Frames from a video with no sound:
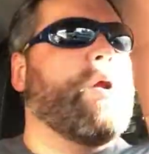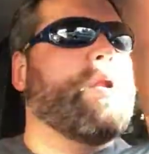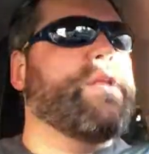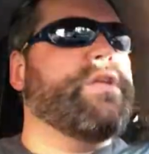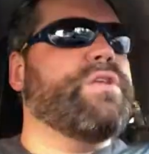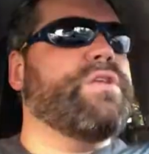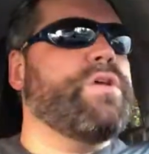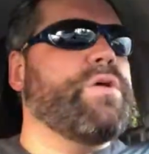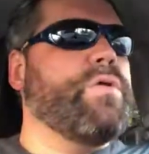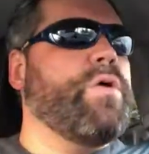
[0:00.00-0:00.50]
one
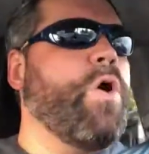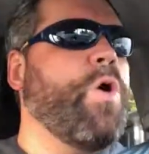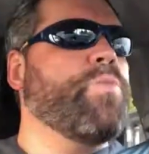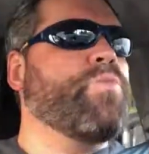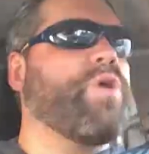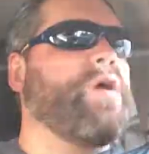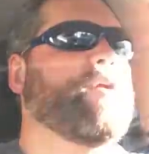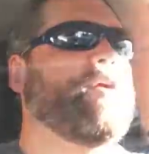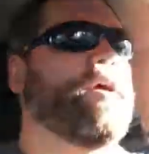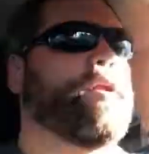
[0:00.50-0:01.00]
and two
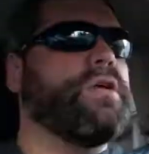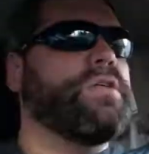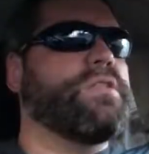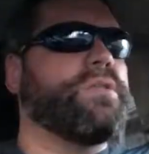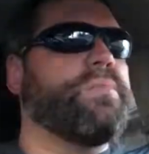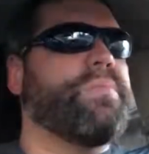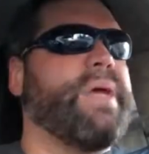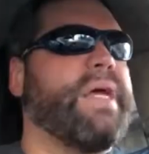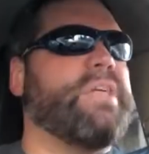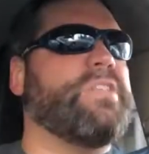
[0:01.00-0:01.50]
home run hitters
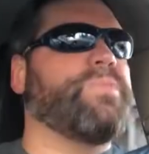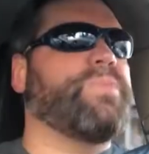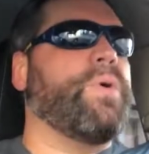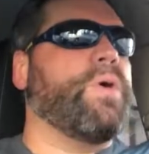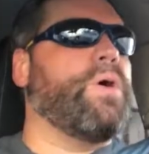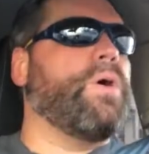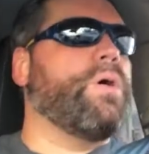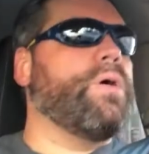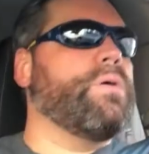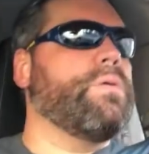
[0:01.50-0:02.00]
in
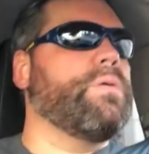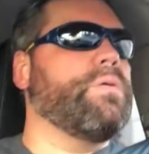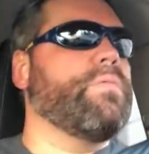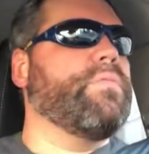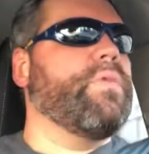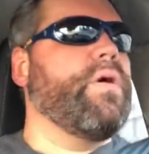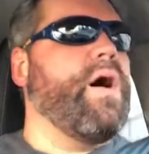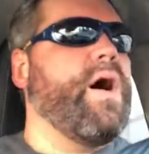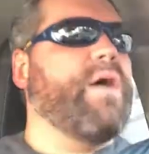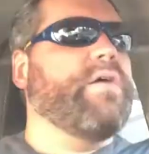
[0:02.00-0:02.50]
baseball
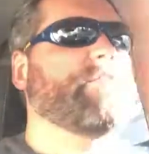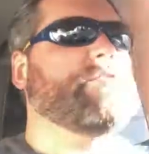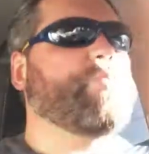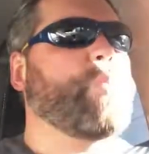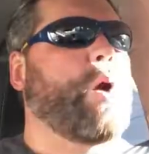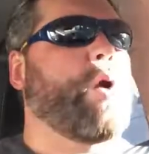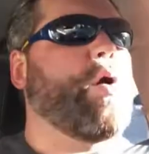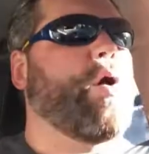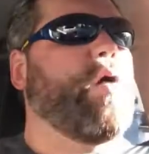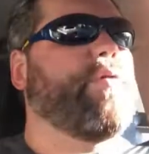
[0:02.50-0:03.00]

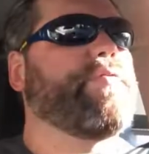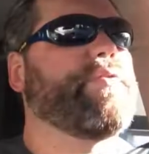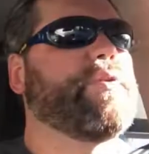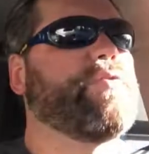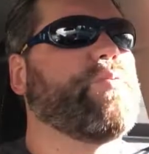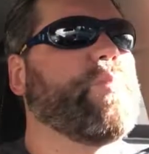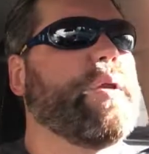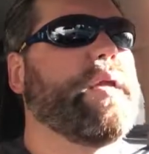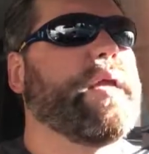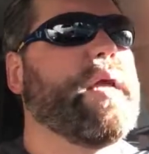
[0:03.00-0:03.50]
square off
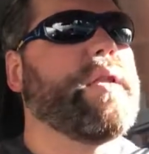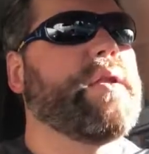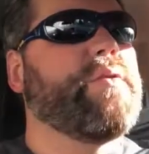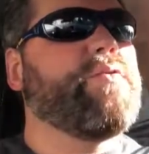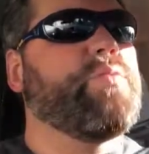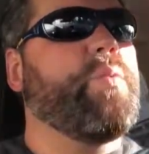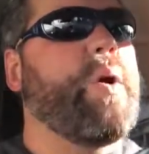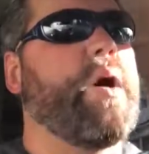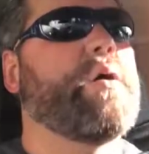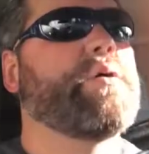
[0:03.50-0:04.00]
this weekend
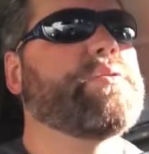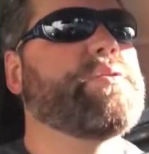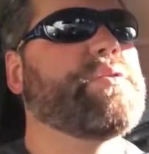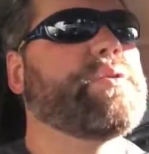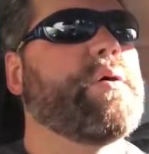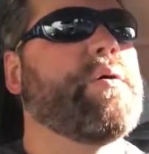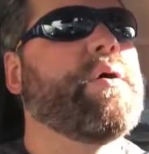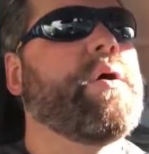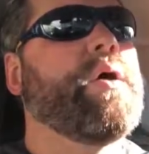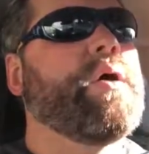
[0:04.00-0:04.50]
as well.
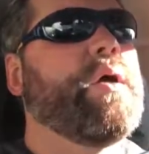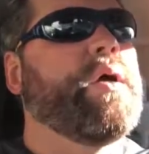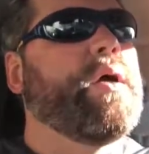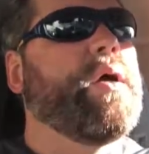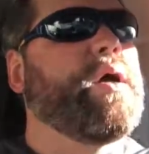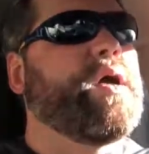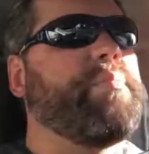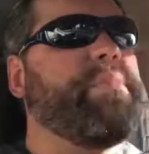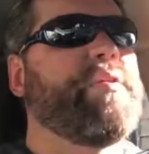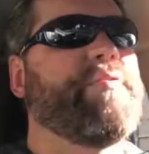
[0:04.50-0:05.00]
So
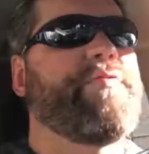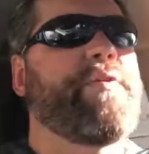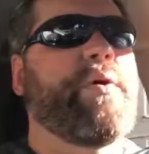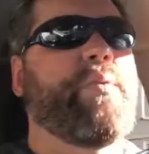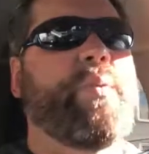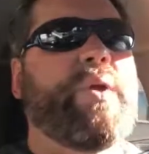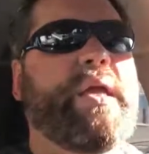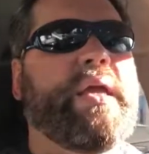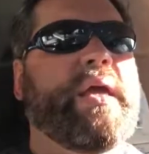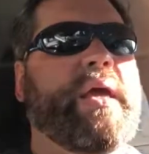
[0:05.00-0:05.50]
going to be a
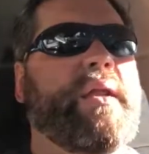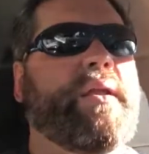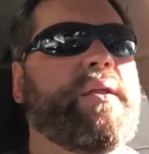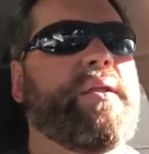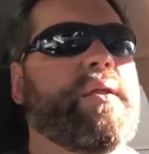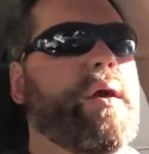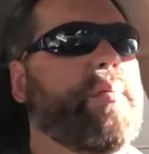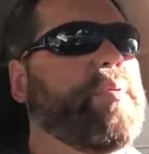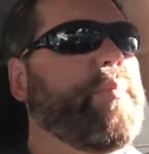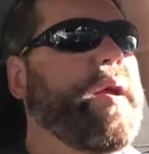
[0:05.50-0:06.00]
fun
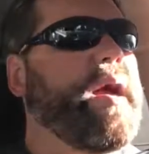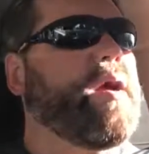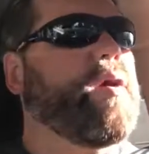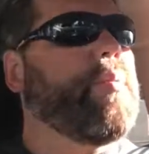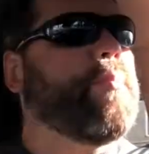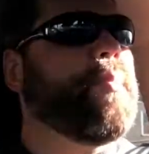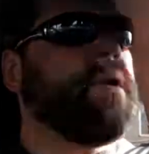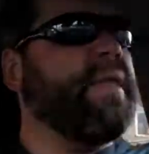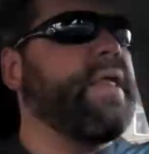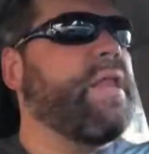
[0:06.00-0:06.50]
weekend. I'll be
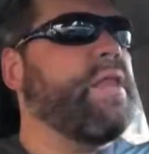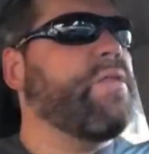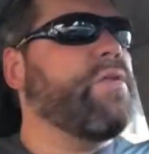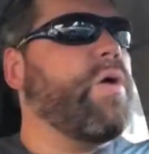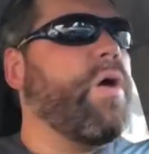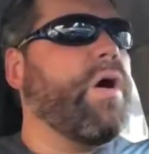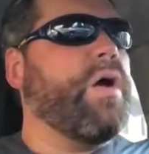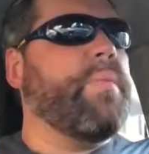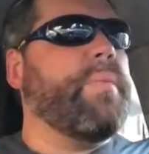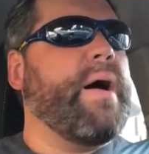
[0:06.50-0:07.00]
back on Monday to
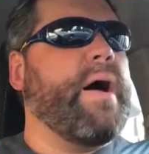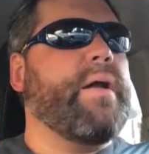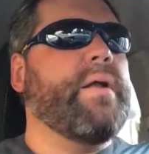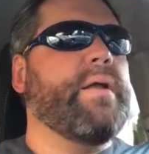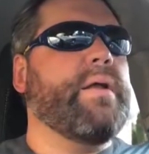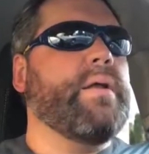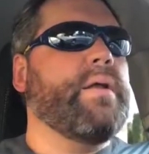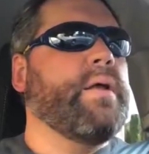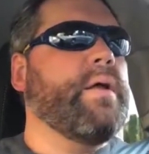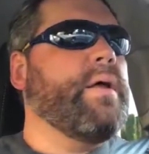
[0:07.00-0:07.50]
talk about
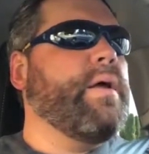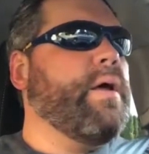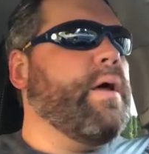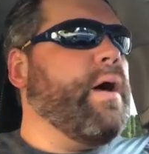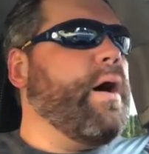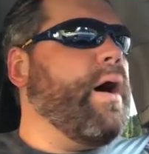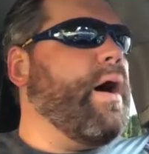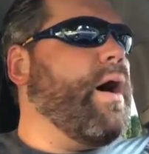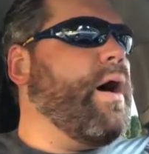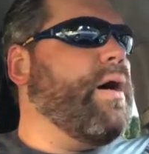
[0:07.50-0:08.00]
it.
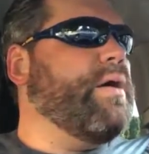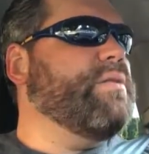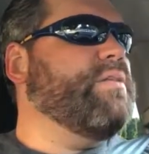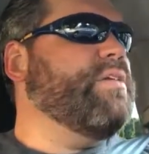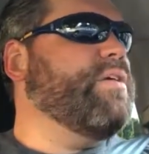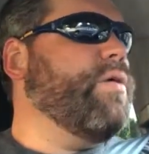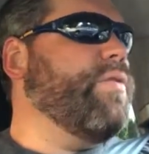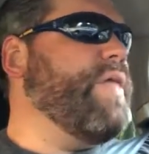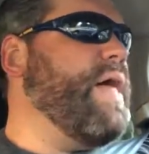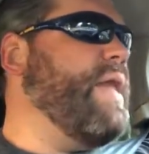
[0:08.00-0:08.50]

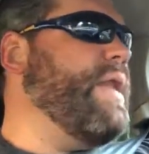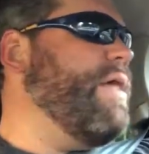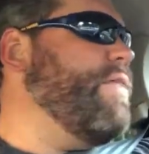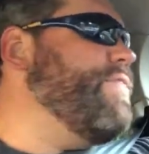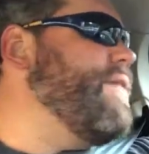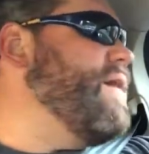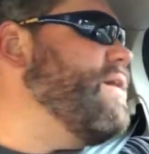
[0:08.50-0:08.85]
Until then, I